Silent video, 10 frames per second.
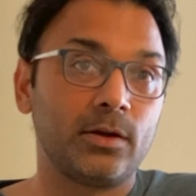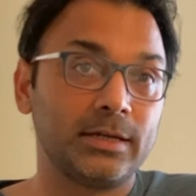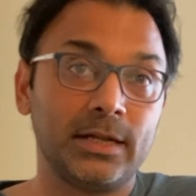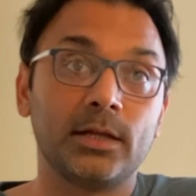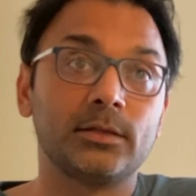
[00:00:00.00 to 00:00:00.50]

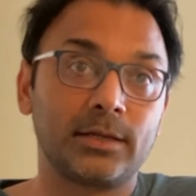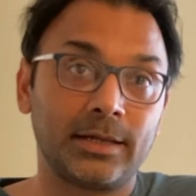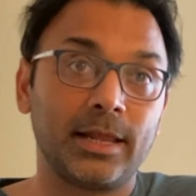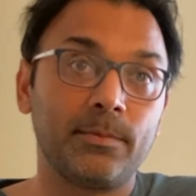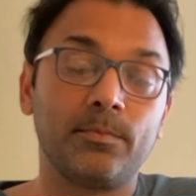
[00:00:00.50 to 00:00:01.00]
done
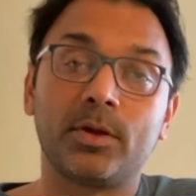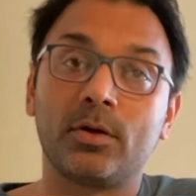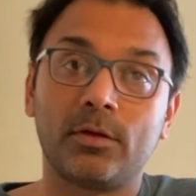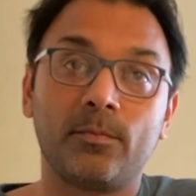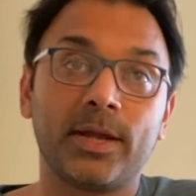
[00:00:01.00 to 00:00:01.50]
CLEP
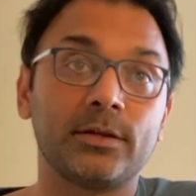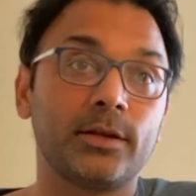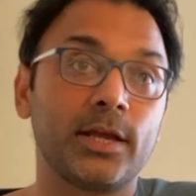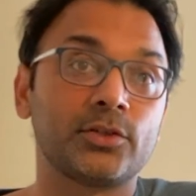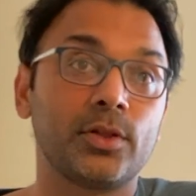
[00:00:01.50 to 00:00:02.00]
because of my
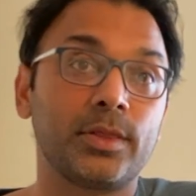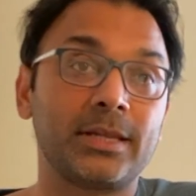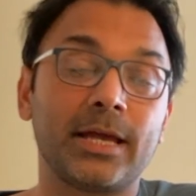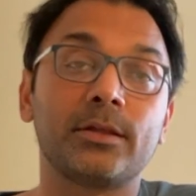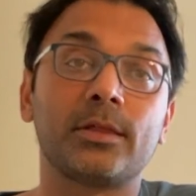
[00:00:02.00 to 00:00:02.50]
international
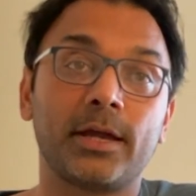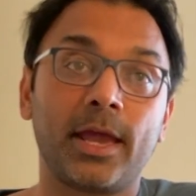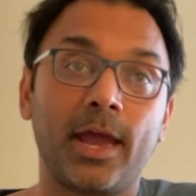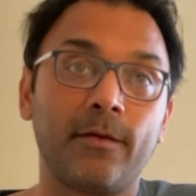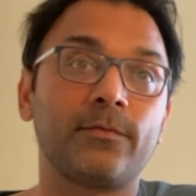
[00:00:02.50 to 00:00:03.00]
status. I
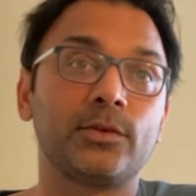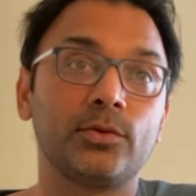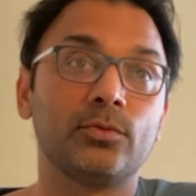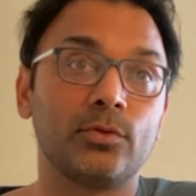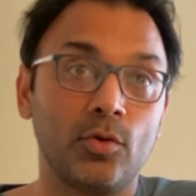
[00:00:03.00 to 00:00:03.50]
have
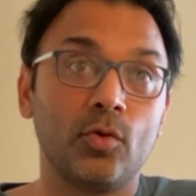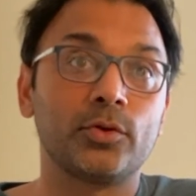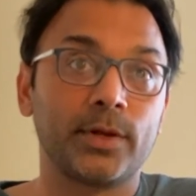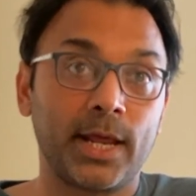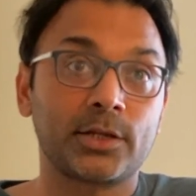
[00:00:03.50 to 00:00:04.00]
to go to
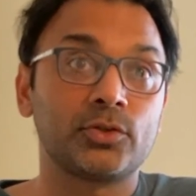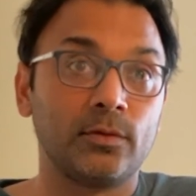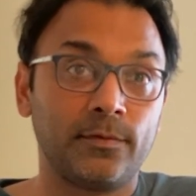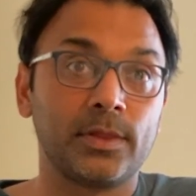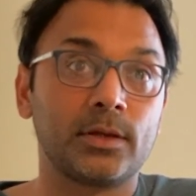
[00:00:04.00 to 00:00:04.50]
an actual
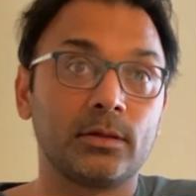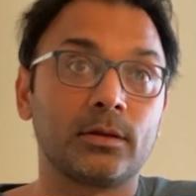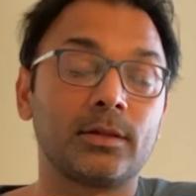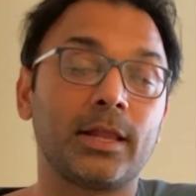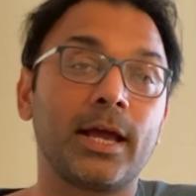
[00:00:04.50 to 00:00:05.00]
physical
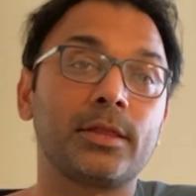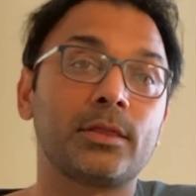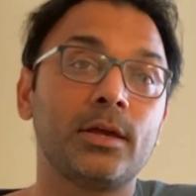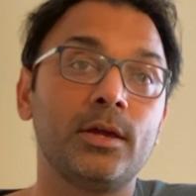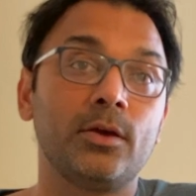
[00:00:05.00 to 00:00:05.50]
class
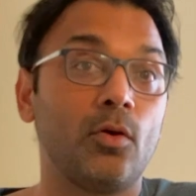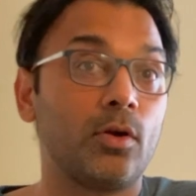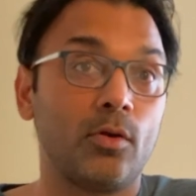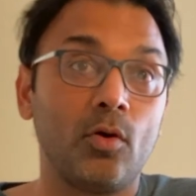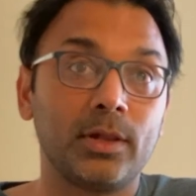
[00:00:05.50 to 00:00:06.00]

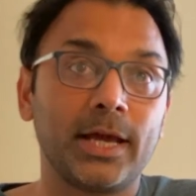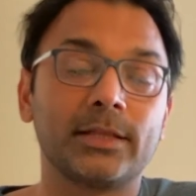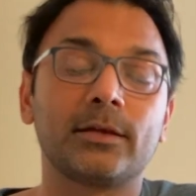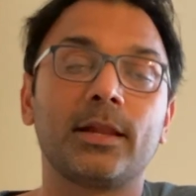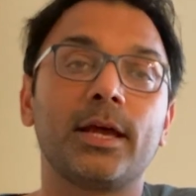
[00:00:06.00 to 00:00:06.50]
or online
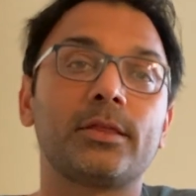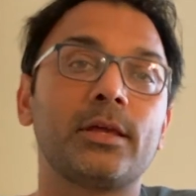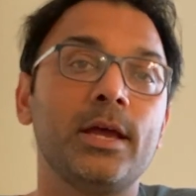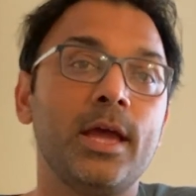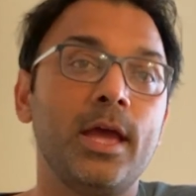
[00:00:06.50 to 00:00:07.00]
class.
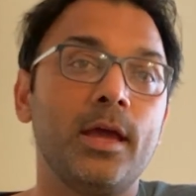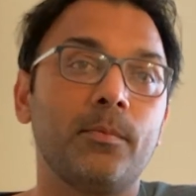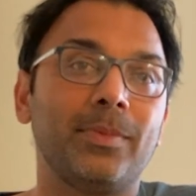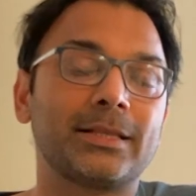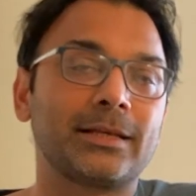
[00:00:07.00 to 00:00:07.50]

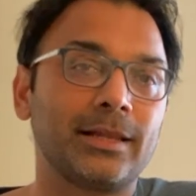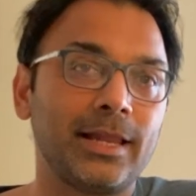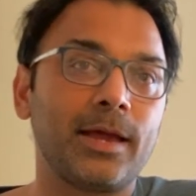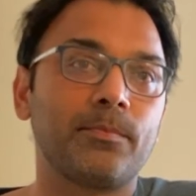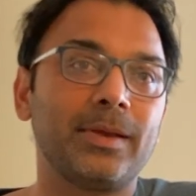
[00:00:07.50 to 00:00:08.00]
But
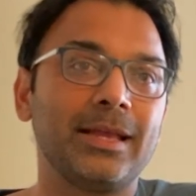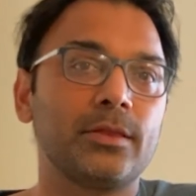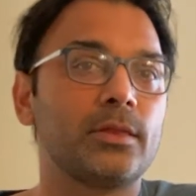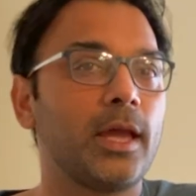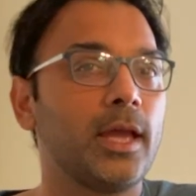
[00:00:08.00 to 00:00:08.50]
CLEP
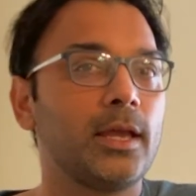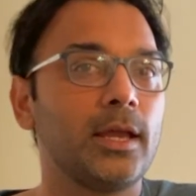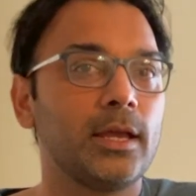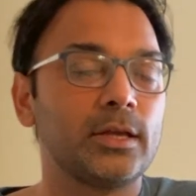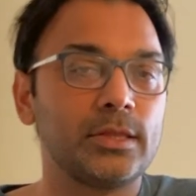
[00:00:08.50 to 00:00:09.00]
is an
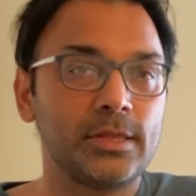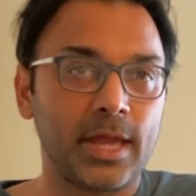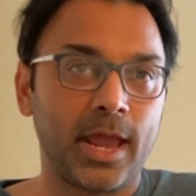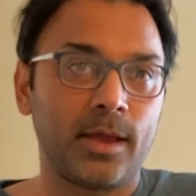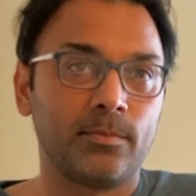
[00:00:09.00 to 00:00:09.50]

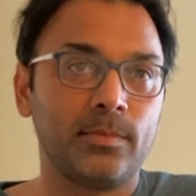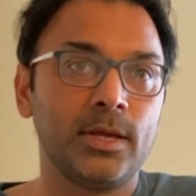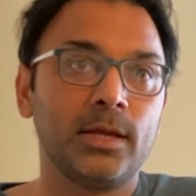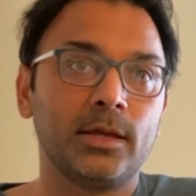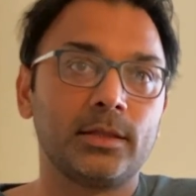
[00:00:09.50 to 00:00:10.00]
exam
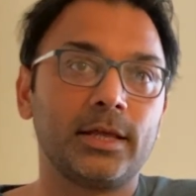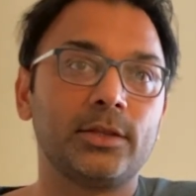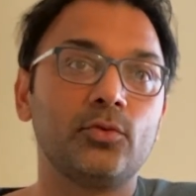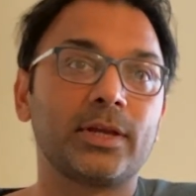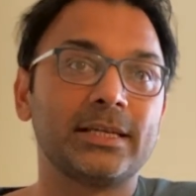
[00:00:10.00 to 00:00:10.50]
that
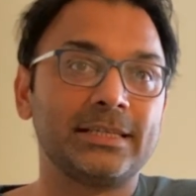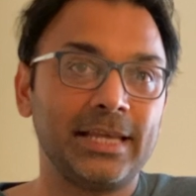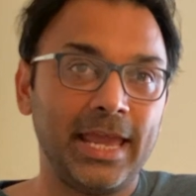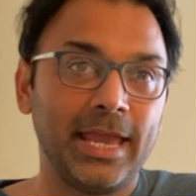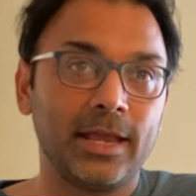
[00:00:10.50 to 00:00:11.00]
you can
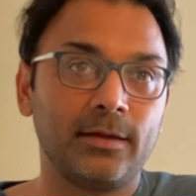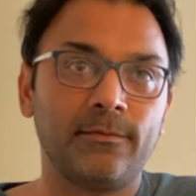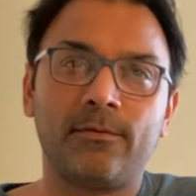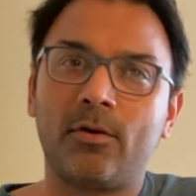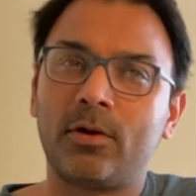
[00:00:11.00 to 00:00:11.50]
take
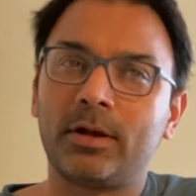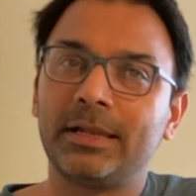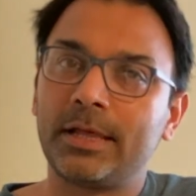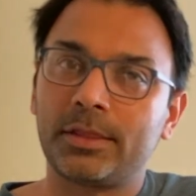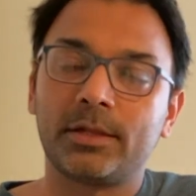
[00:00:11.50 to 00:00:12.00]
for
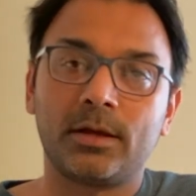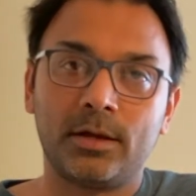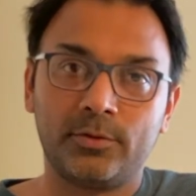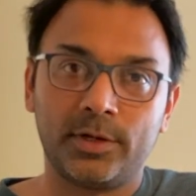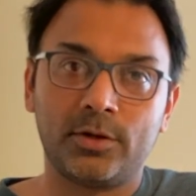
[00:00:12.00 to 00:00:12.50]
less than
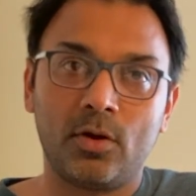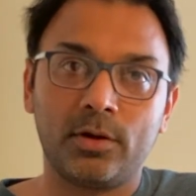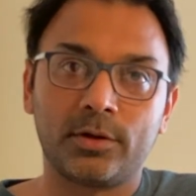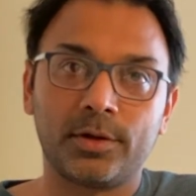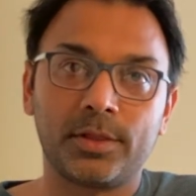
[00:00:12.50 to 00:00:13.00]

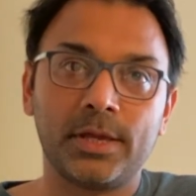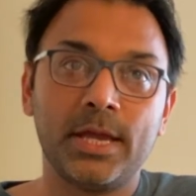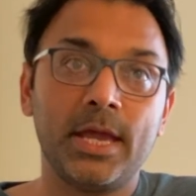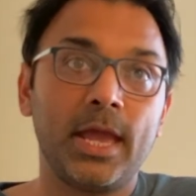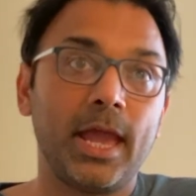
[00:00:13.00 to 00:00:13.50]
$100,
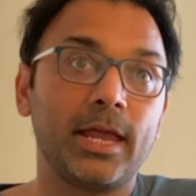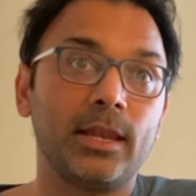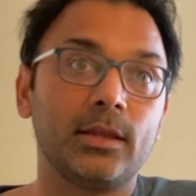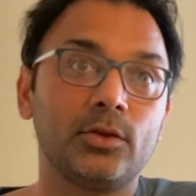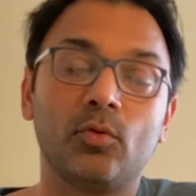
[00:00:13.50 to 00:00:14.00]

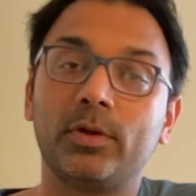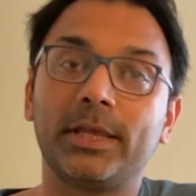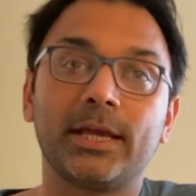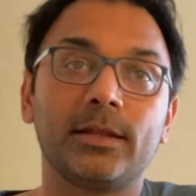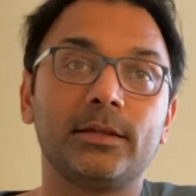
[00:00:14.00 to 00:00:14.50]
and you
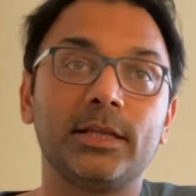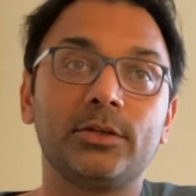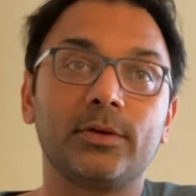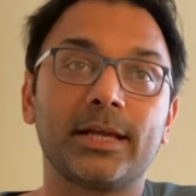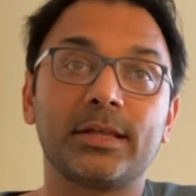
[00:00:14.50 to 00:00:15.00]
only need
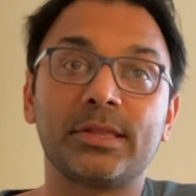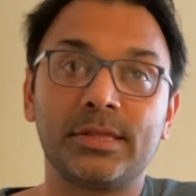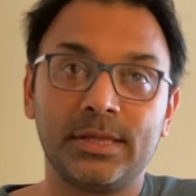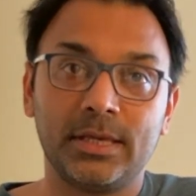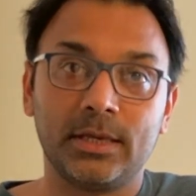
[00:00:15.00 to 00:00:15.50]
to get a
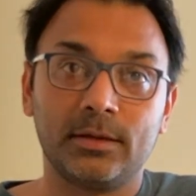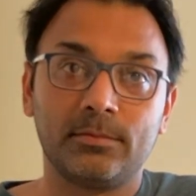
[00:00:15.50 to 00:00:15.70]
C